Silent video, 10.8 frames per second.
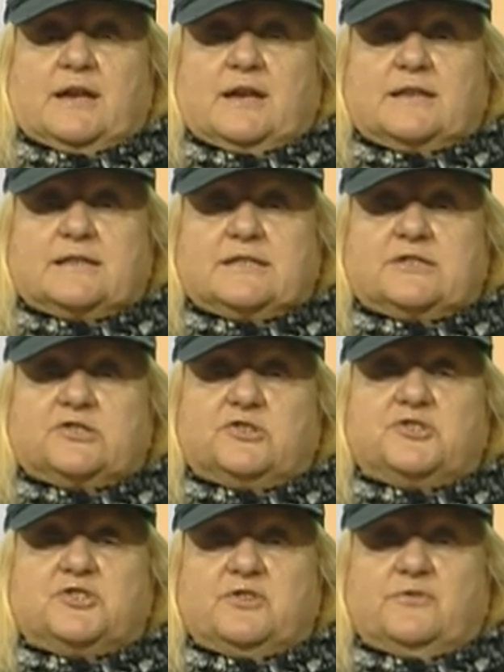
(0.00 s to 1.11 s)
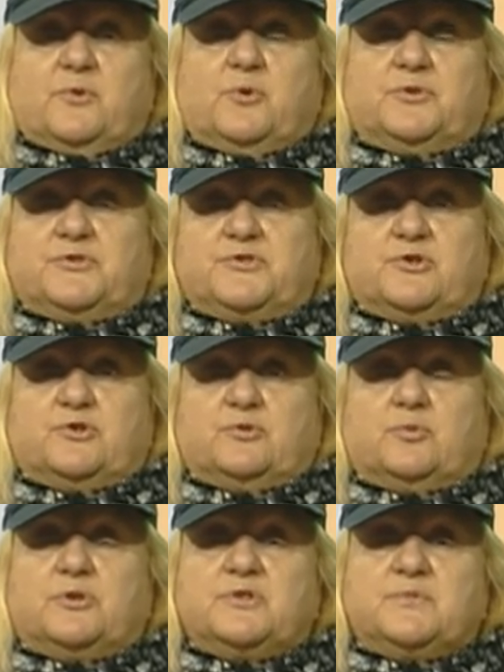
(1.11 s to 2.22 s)
searching for what is good,
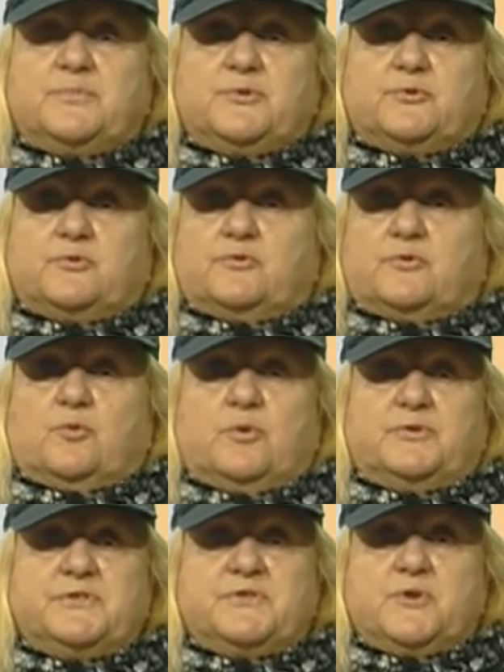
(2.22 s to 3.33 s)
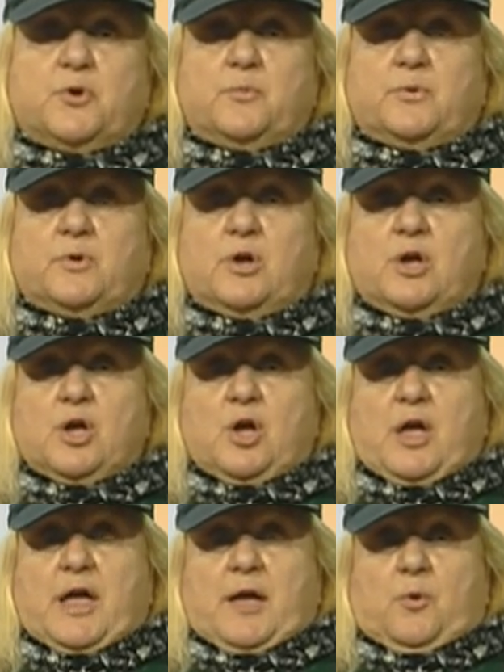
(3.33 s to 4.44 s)
what is beautiful, what is noble,
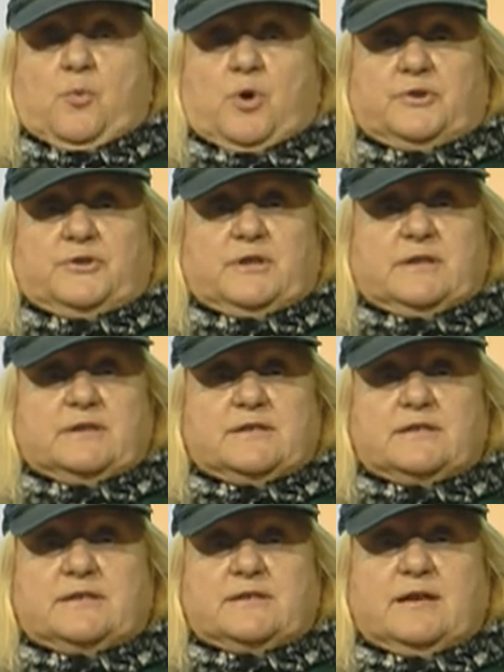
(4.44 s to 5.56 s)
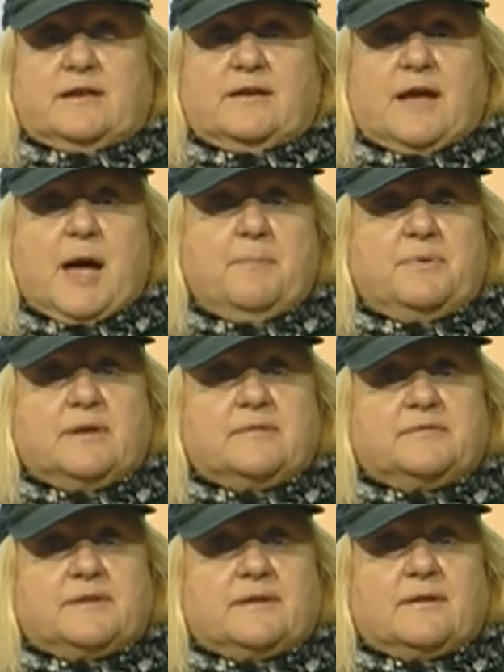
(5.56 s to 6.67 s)
what is
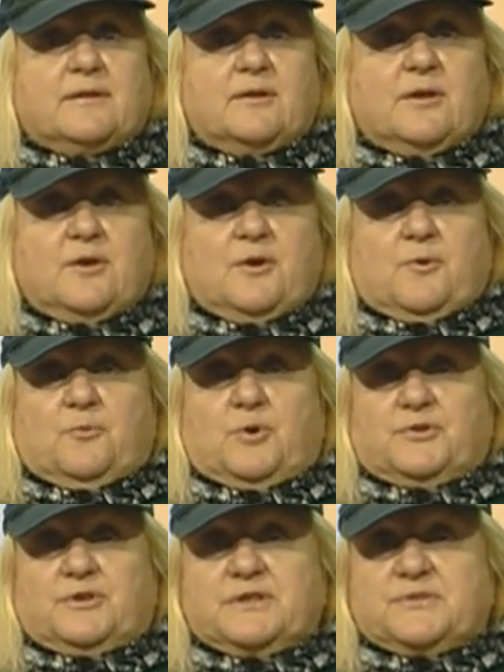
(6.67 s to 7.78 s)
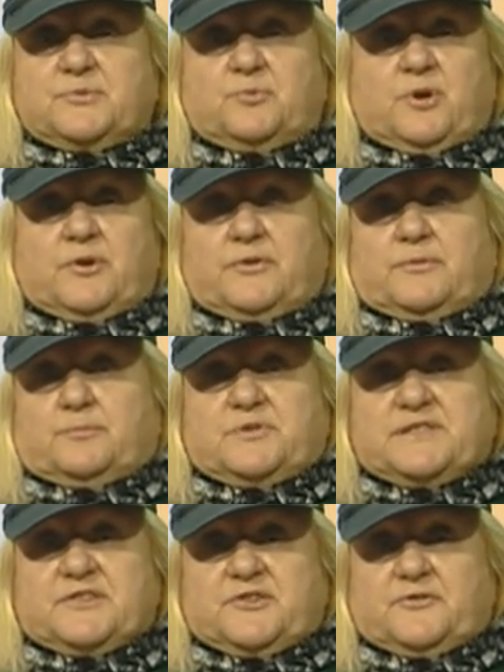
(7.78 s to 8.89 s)
uplifting, what is worth
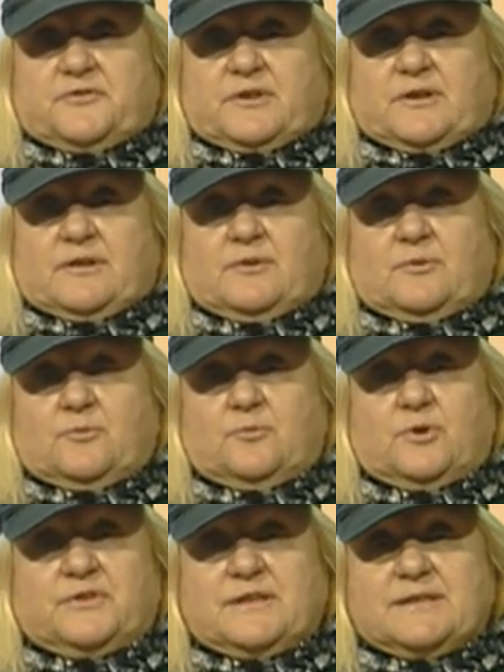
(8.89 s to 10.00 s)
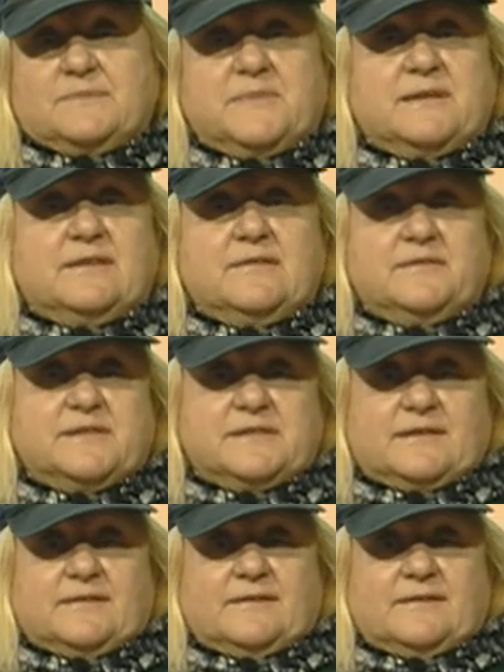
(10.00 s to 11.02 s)
preserving, what is magnificent.